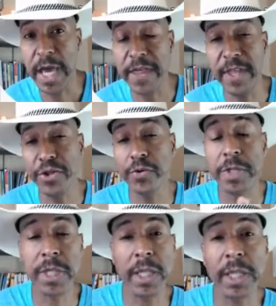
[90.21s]
and then you'll
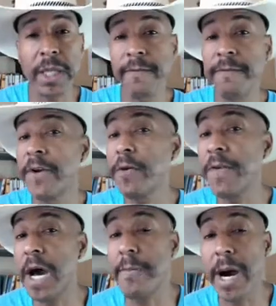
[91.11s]
just click
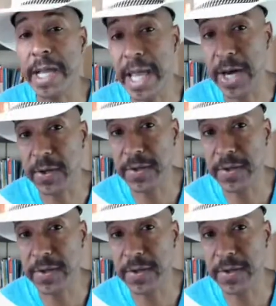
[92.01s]
verify my account.